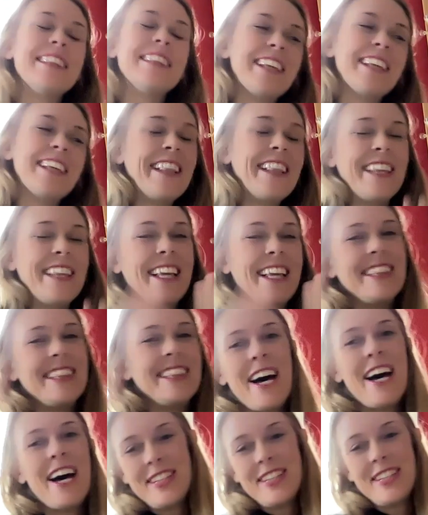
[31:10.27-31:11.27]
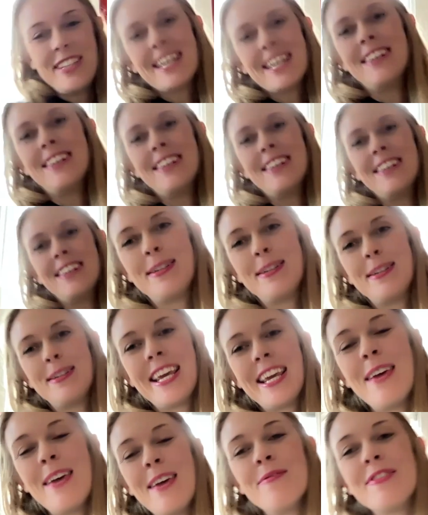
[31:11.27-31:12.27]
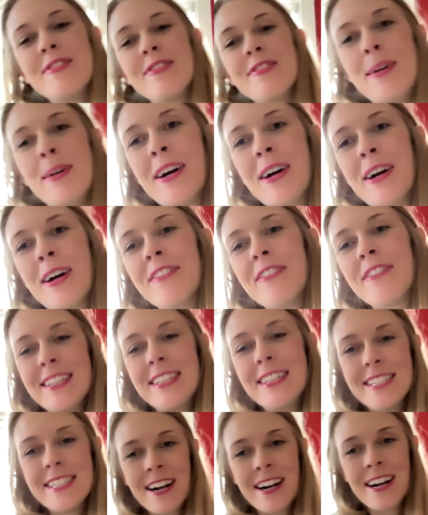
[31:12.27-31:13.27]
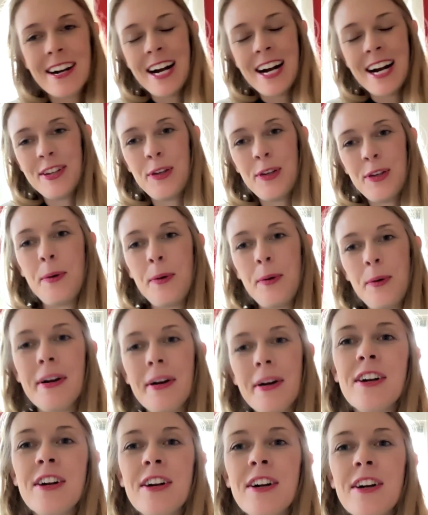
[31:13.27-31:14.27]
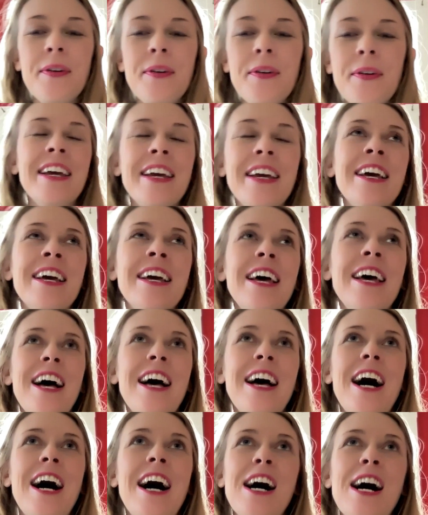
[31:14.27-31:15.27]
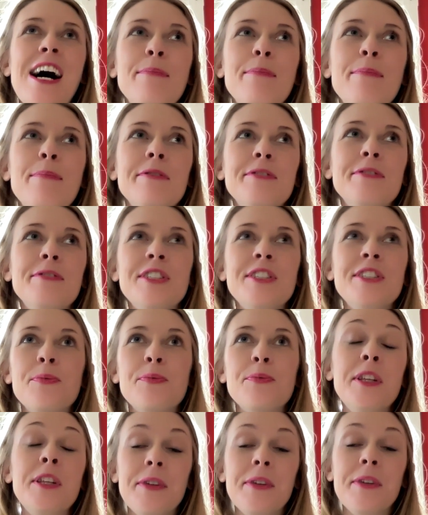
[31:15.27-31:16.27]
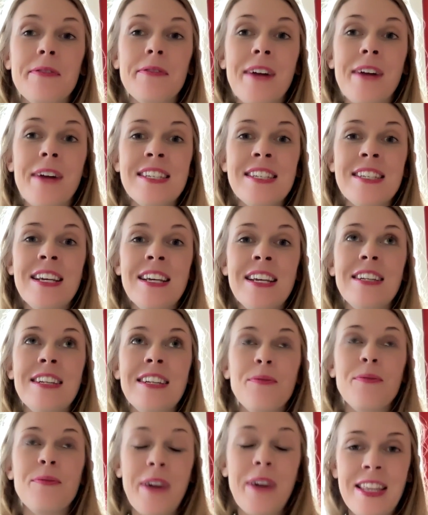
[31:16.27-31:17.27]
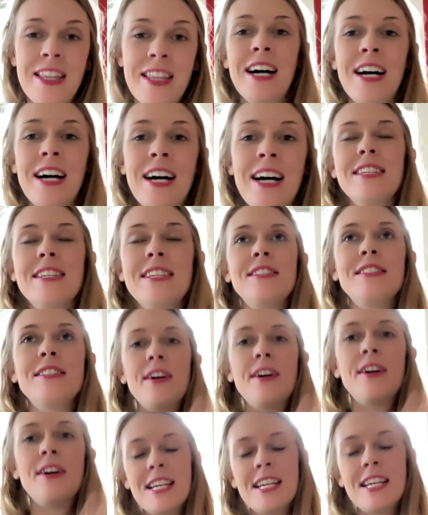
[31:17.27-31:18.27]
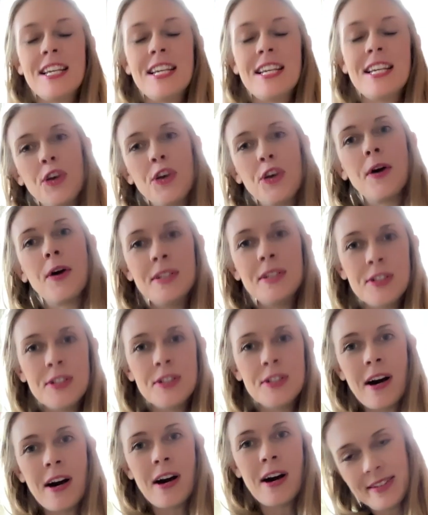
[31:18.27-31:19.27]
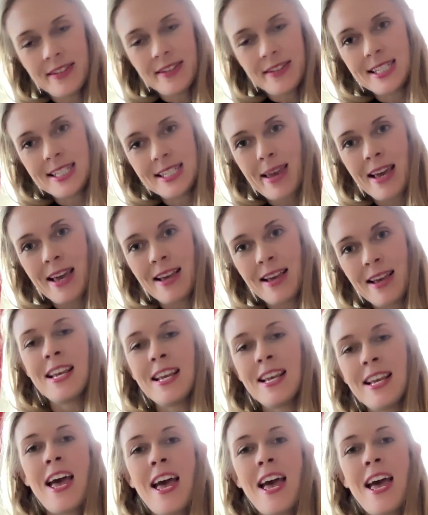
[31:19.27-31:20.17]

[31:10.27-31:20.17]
like love this concept, and it came from our friend Sarah, who we were interviewing, but it just really, really resonated with us. And so essentially you go into an office space,